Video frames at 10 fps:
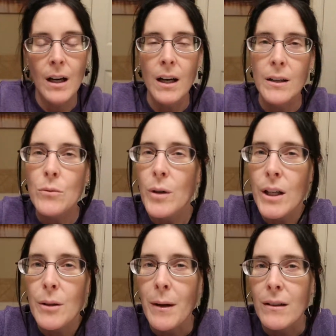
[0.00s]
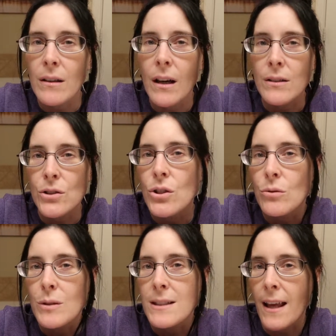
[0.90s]
I wear about
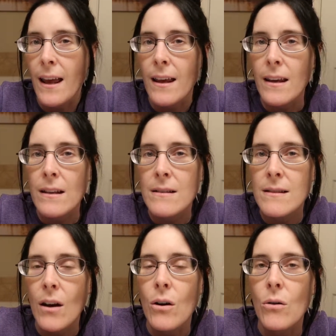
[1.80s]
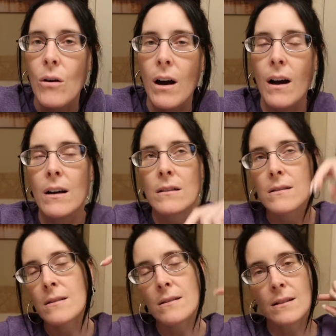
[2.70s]
2 a day, so
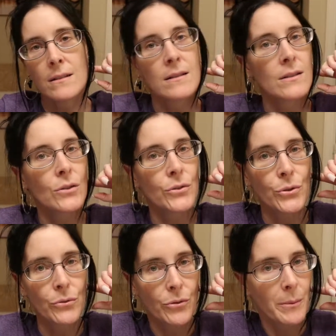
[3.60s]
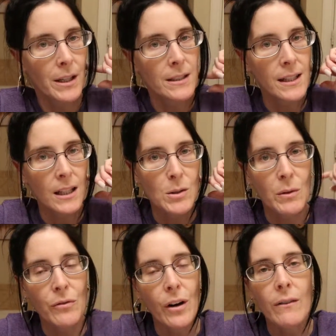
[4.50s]
since it's still new for me and it takes
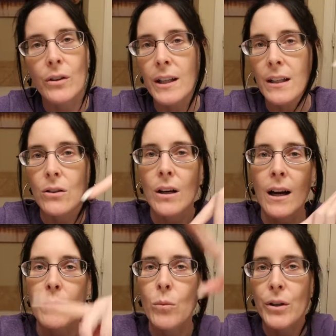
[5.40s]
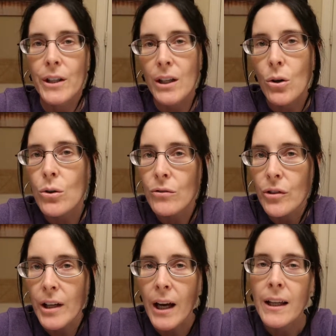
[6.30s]
me forever to heal, I'm wearing it
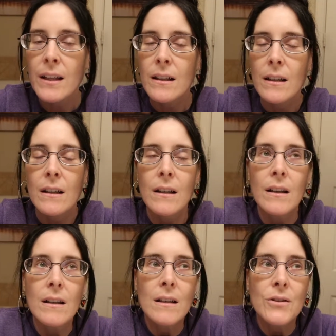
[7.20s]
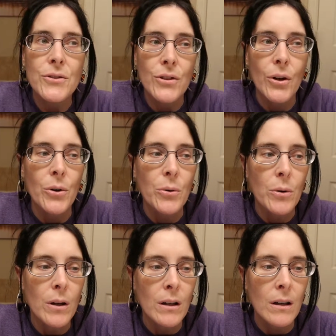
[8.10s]
overnight,
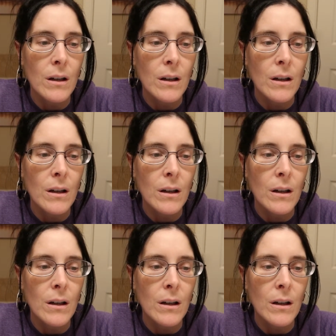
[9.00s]
so